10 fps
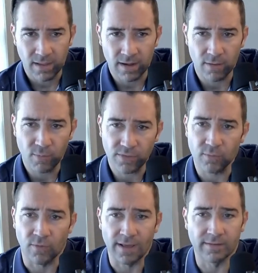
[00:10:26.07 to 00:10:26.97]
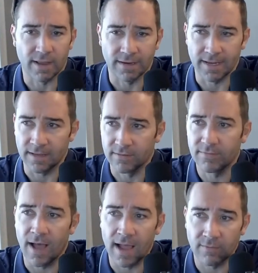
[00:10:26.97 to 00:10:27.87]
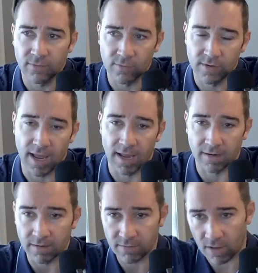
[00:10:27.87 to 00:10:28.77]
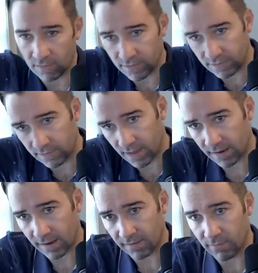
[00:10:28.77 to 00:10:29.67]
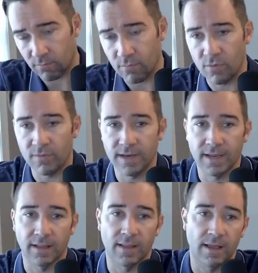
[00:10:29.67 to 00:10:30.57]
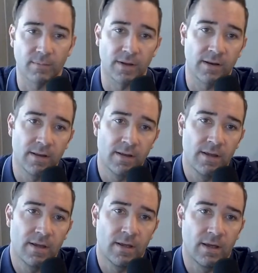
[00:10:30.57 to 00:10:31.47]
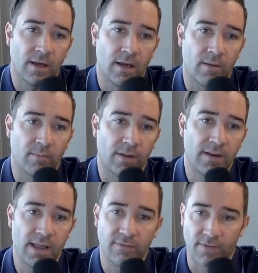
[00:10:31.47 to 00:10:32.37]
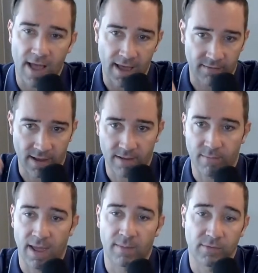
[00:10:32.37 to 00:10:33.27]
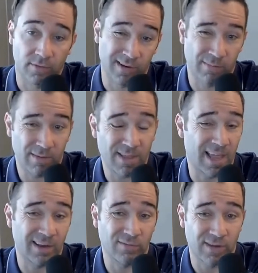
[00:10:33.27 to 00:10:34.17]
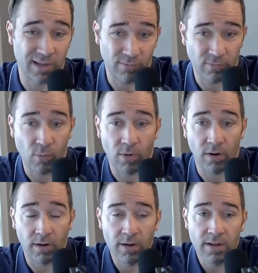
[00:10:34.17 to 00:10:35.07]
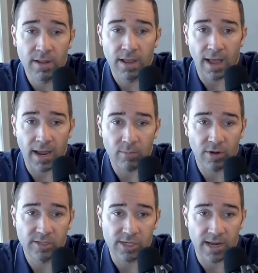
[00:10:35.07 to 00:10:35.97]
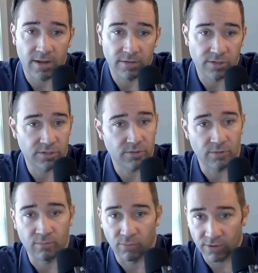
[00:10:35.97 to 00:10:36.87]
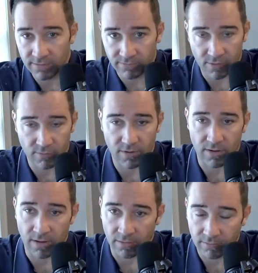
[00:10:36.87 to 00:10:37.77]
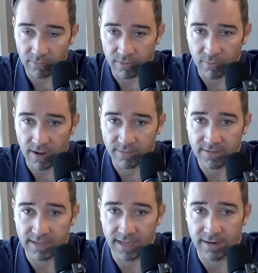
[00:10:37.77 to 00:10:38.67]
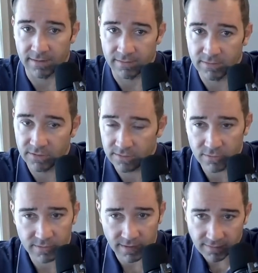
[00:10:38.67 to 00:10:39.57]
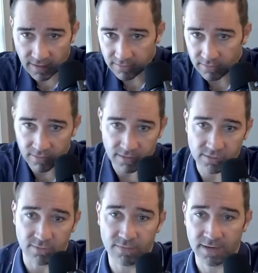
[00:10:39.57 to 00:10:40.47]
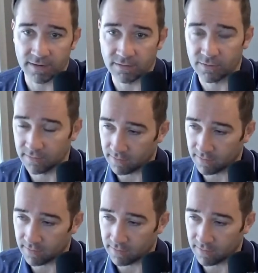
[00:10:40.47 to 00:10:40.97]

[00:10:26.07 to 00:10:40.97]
I'll put the rest on days 5 through 10, because all of this is on kind of a moving deadline. But day 5, I am absolutely, and maybe end of day 4, I am reaching out to just do a brief phone call with the promising candidates just to assess their initial fit and interest.